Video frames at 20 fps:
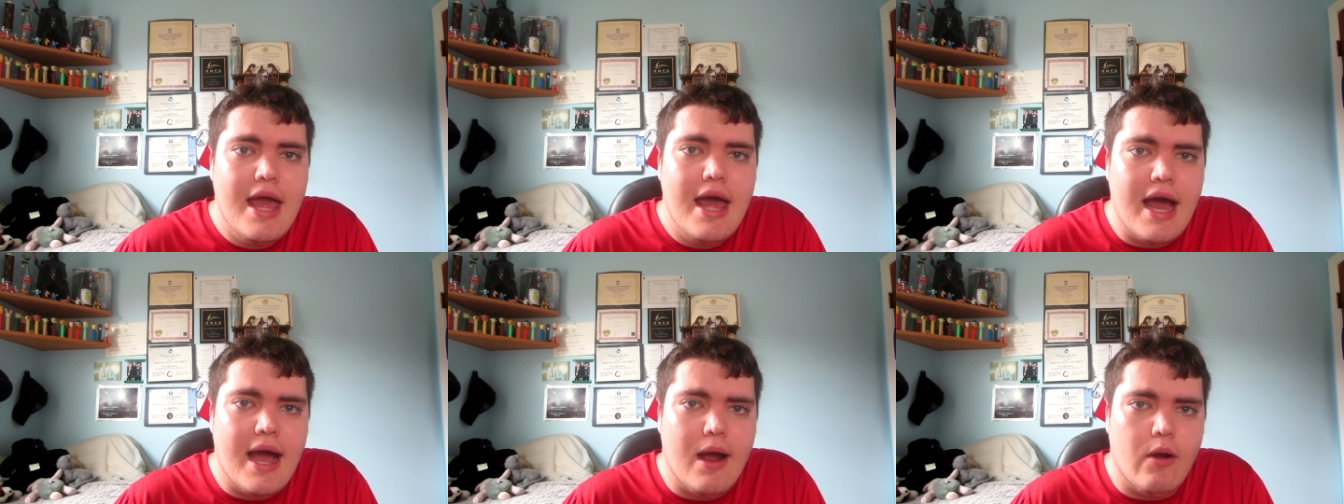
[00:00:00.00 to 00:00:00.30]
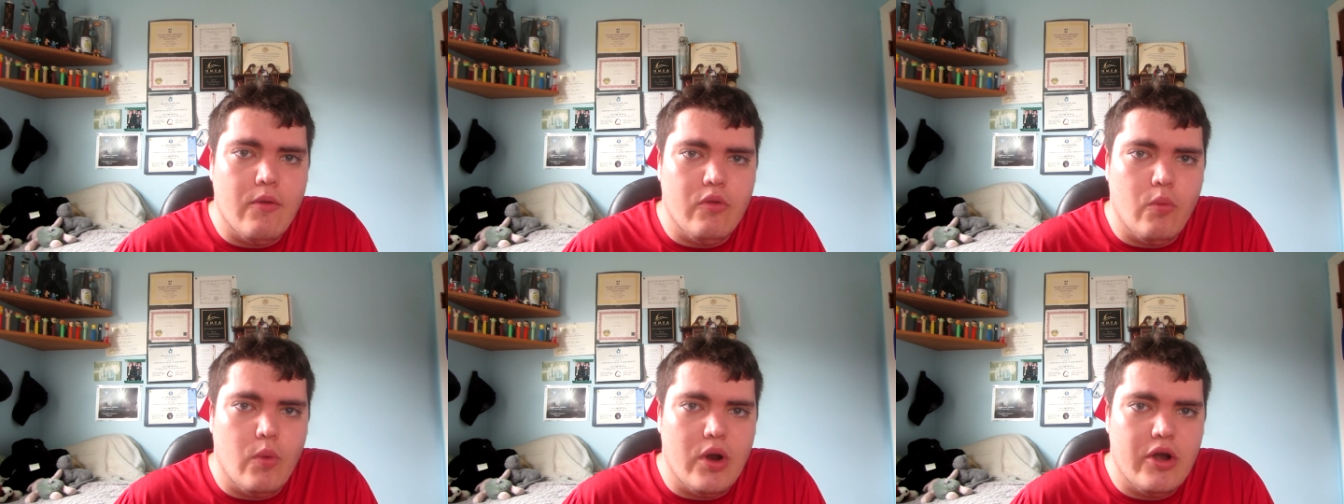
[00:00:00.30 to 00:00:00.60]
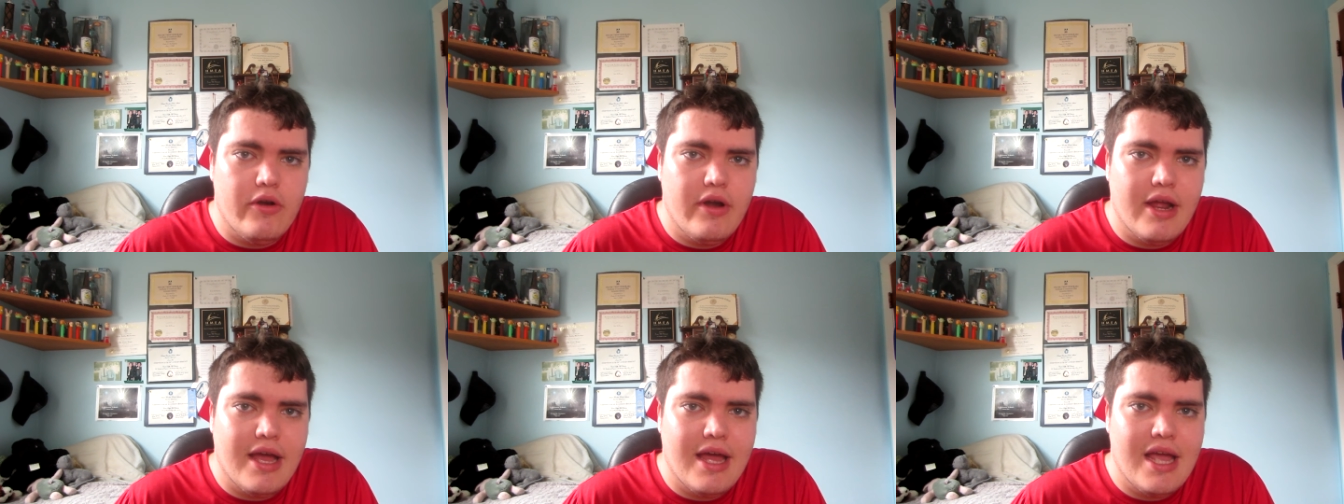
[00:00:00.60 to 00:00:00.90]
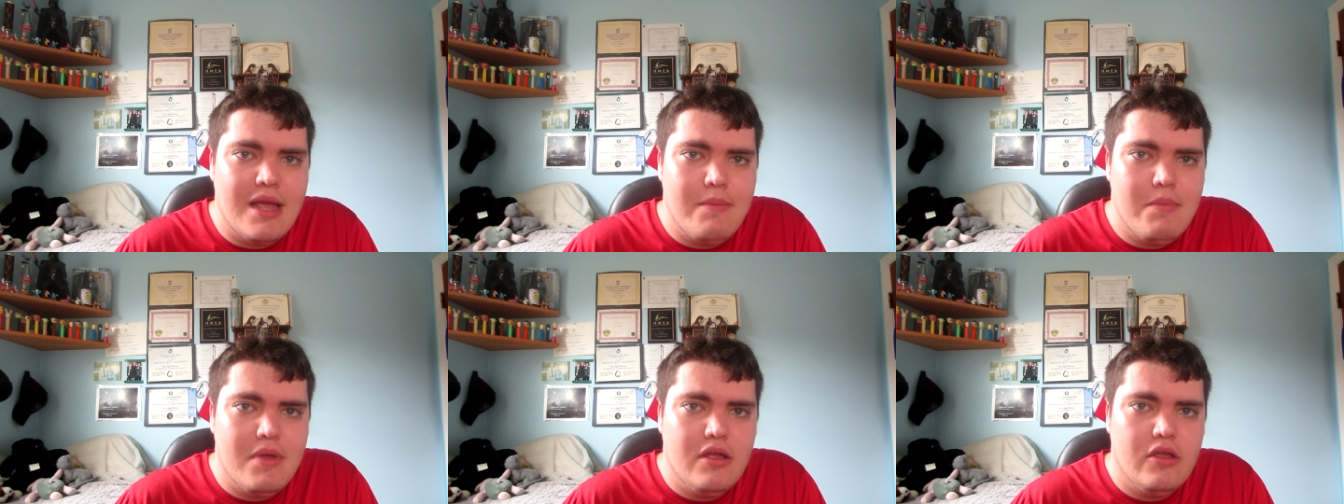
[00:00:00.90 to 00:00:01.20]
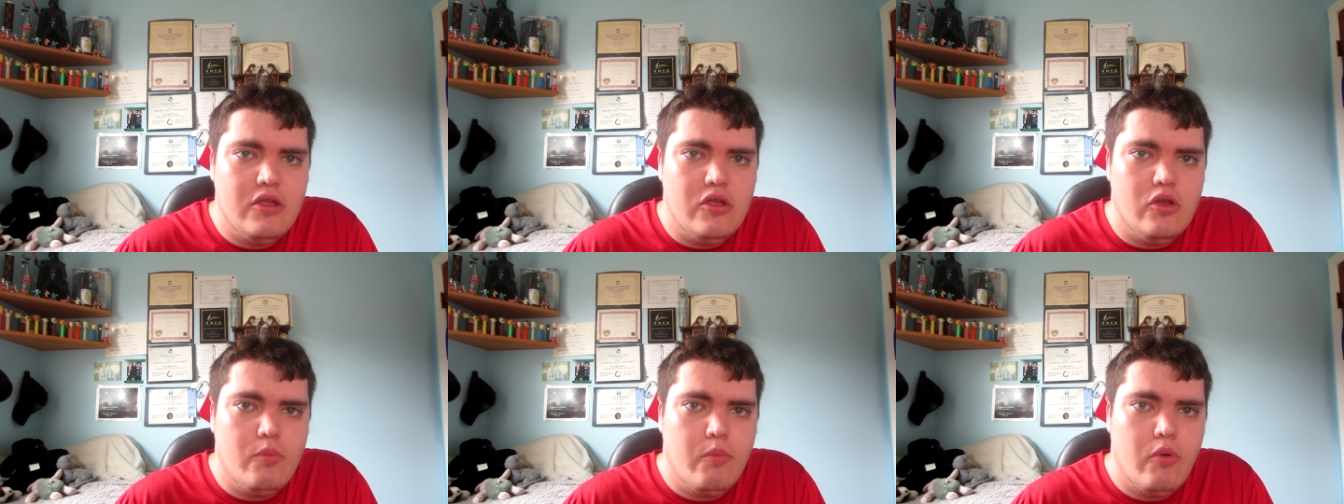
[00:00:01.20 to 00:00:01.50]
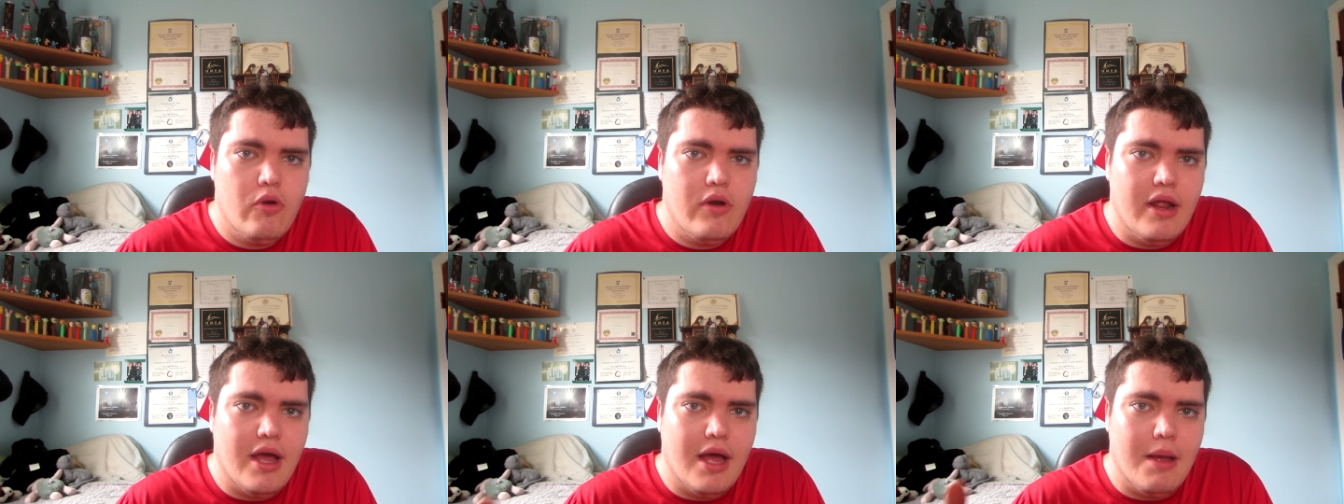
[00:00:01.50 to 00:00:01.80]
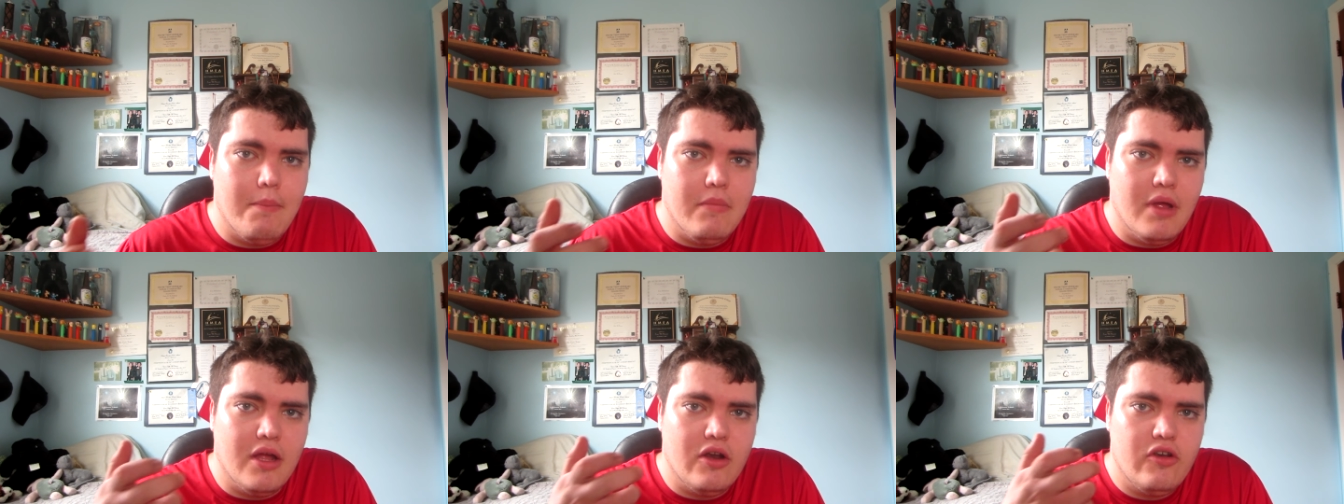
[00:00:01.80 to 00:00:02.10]
out in the wintertime, you put
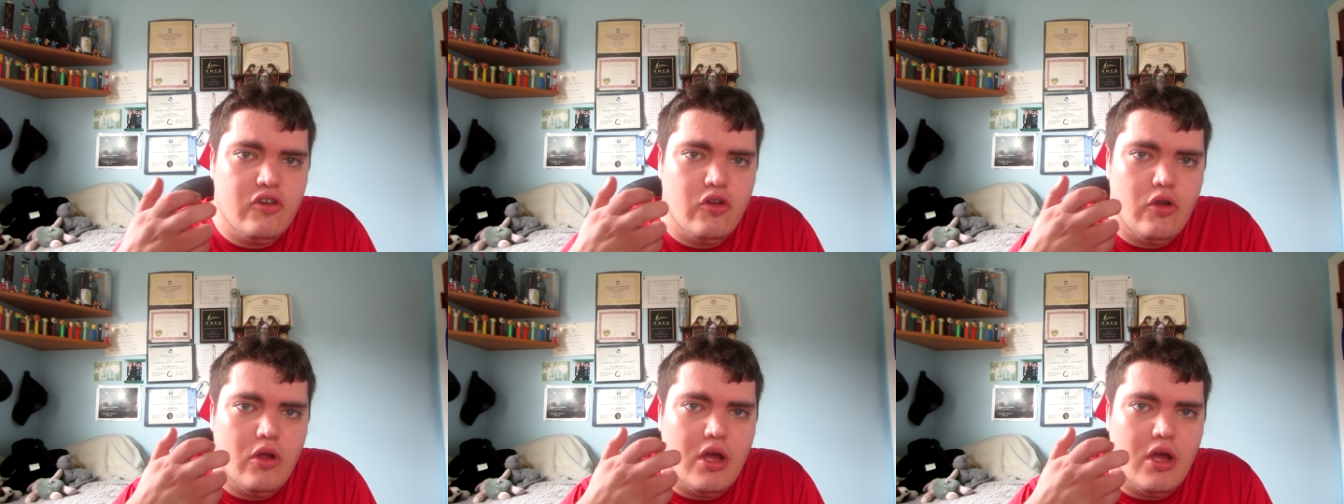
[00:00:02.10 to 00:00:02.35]
um, a,